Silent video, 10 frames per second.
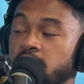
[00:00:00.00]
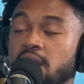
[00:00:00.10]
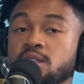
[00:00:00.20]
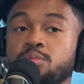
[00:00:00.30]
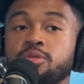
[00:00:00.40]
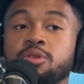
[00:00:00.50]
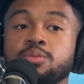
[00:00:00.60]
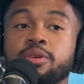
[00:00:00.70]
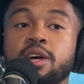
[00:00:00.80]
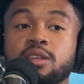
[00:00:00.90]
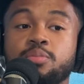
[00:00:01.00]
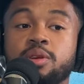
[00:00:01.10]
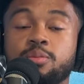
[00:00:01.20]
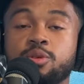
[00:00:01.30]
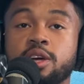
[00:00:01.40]
not his employees, but like the
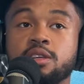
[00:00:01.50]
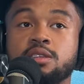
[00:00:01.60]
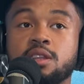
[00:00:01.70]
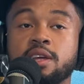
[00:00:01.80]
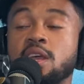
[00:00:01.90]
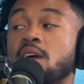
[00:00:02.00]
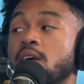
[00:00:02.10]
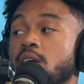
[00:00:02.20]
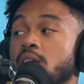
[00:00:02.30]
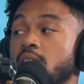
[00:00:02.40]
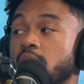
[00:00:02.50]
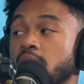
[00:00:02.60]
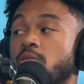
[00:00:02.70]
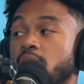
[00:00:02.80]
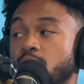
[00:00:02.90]
people, like like, like the that, random people, like
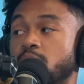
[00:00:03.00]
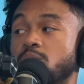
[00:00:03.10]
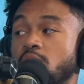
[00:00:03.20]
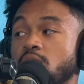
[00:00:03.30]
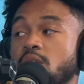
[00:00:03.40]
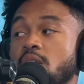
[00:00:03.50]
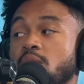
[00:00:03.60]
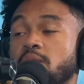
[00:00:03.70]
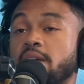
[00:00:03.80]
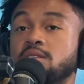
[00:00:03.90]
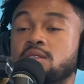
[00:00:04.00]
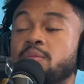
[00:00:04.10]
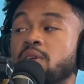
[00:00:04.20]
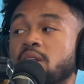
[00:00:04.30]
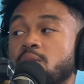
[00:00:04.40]
the random people. You think they get like
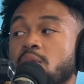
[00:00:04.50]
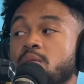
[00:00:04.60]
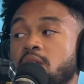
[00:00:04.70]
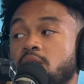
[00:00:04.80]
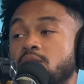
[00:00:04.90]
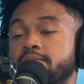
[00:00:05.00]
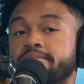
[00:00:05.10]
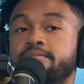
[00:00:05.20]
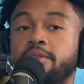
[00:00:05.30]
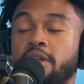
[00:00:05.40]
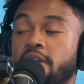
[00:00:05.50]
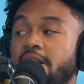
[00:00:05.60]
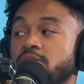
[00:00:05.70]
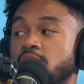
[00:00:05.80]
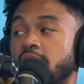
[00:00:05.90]
something, like maybe like a
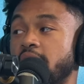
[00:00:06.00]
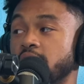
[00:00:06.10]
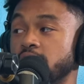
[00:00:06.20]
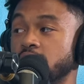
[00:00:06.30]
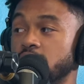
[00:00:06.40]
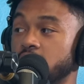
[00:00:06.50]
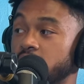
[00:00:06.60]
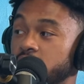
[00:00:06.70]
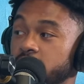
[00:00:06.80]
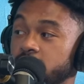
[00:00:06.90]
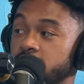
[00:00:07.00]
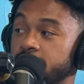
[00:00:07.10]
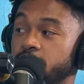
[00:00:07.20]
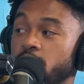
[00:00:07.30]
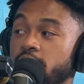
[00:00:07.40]
thousand dollars
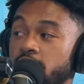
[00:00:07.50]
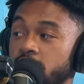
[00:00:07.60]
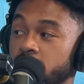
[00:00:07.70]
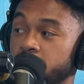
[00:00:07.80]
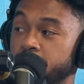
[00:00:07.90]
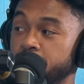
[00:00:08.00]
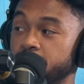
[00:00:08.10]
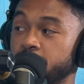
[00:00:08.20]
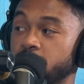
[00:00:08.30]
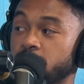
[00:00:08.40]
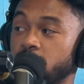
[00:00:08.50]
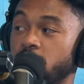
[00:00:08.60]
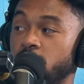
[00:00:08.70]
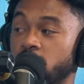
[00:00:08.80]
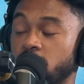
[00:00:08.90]
for it,
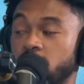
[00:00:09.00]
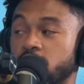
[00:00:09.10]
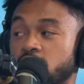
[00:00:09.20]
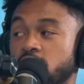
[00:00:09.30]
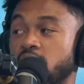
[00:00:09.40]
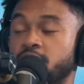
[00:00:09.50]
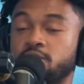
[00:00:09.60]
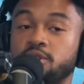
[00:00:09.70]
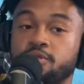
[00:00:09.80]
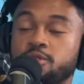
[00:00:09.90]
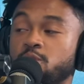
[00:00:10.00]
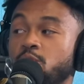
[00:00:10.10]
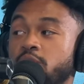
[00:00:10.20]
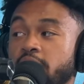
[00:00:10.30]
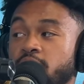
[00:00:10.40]
or you think they're just there for their free
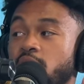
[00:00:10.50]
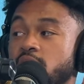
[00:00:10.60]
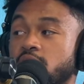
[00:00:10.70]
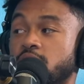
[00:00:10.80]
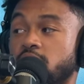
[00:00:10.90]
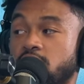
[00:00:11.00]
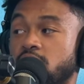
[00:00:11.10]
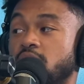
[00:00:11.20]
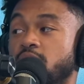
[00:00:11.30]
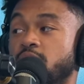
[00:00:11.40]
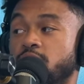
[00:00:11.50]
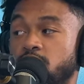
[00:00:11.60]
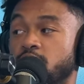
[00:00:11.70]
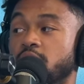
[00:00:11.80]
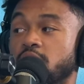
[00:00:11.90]
will and like volunteering and stuff for the
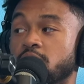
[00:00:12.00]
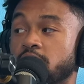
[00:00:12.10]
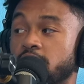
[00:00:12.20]
video?